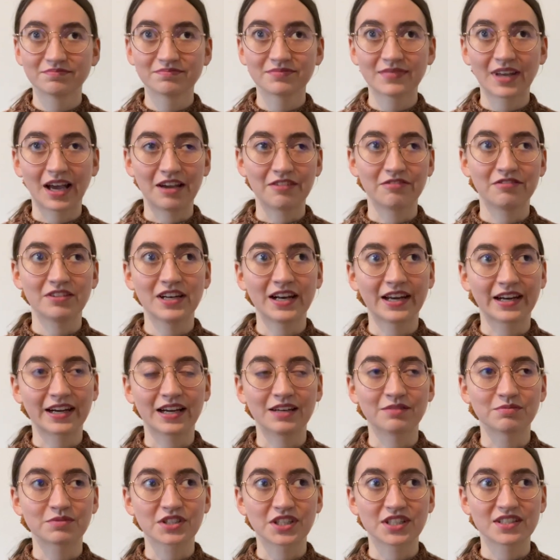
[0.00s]
I feel like
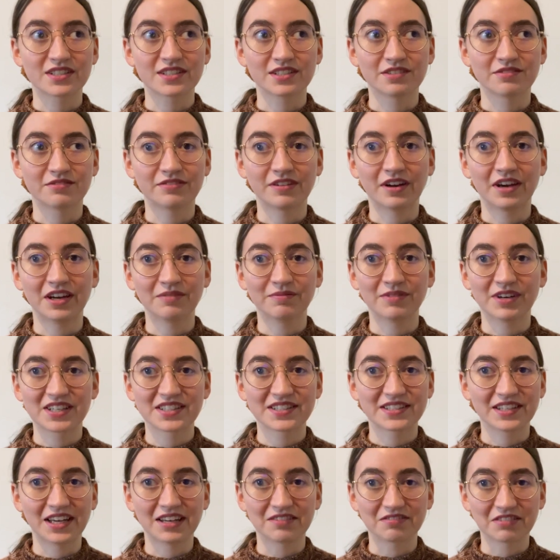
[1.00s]
I'm justifying
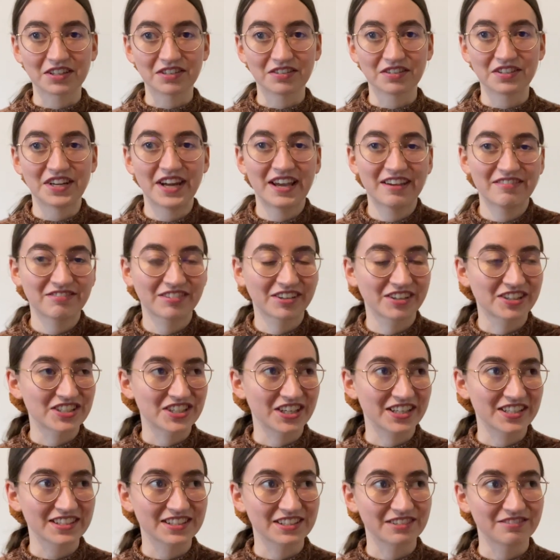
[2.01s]
myself. I don't have to
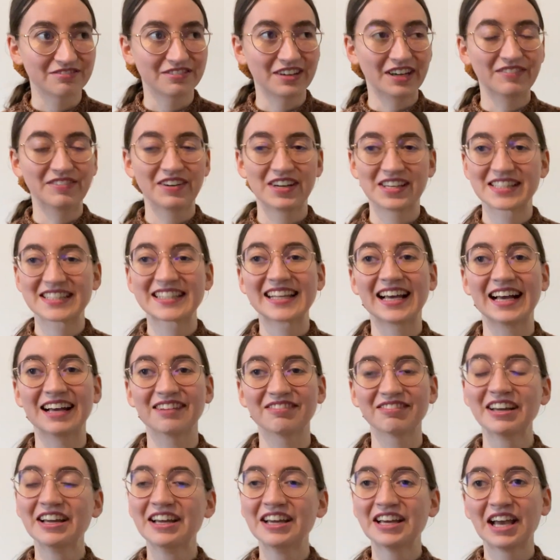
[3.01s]
justify myself.
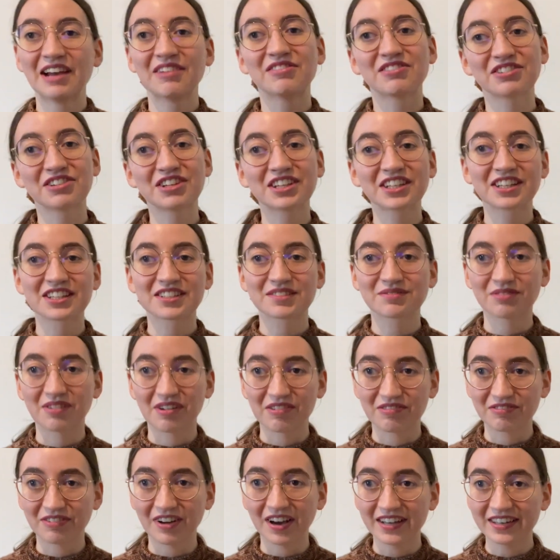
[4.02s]
I'm doing this for
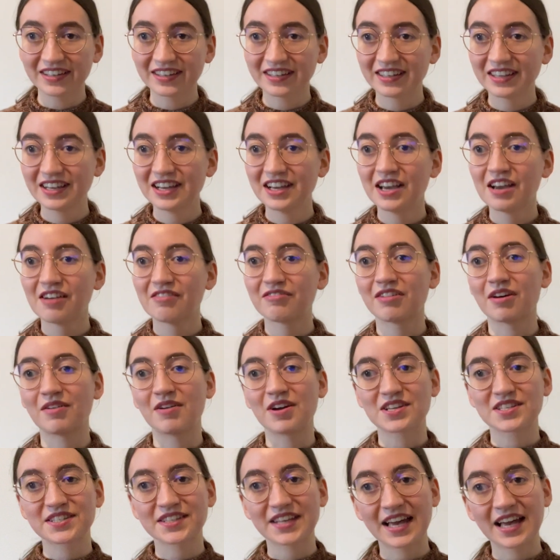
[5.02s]
fun, for
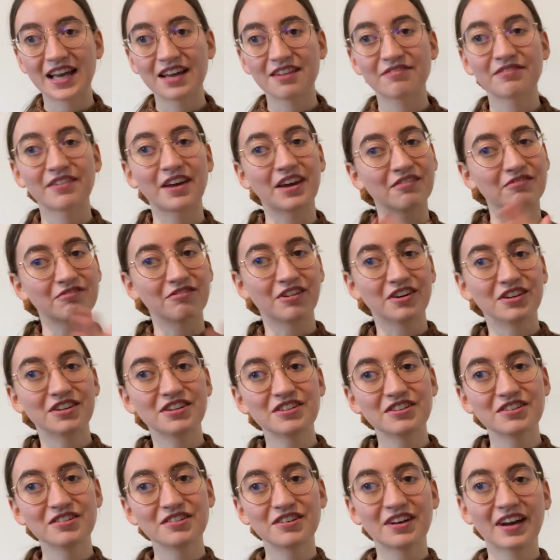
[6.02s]
myself and for
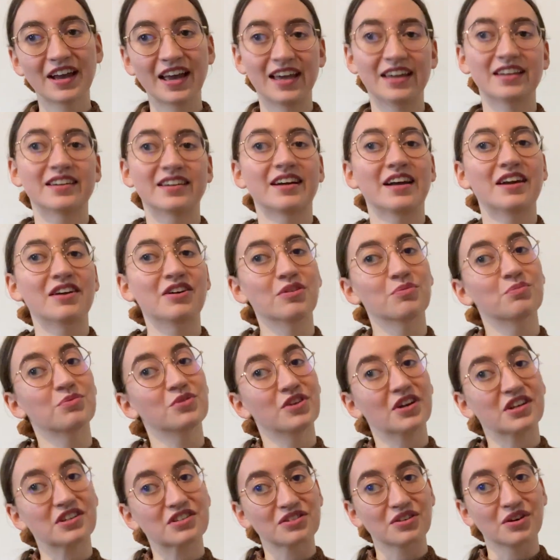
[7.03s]
you, and I hope you
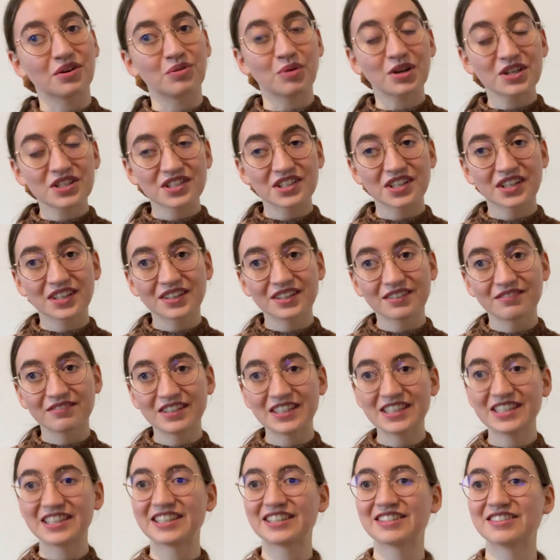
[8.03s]
enjoy watching the
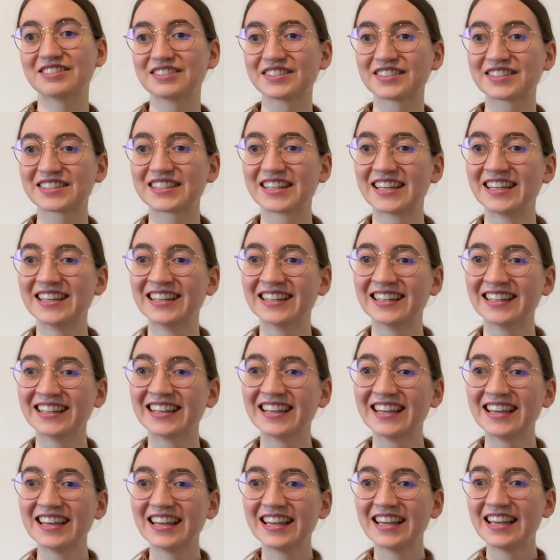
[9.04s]
videos.
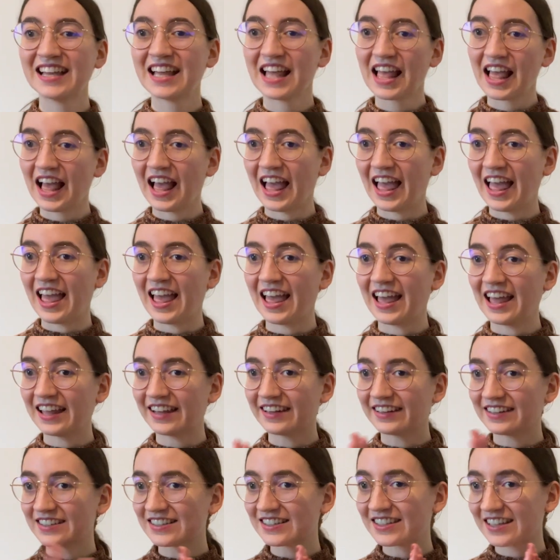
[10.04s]

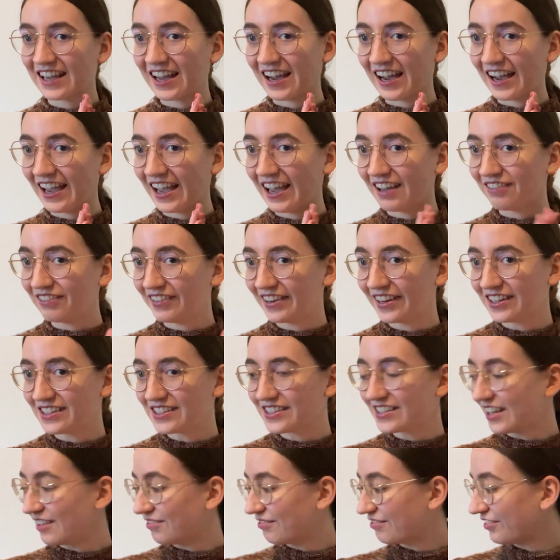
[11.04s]
And I have a little
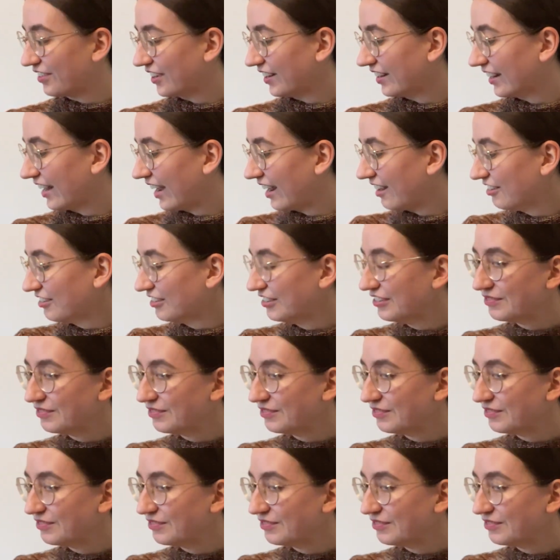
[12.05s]
something now.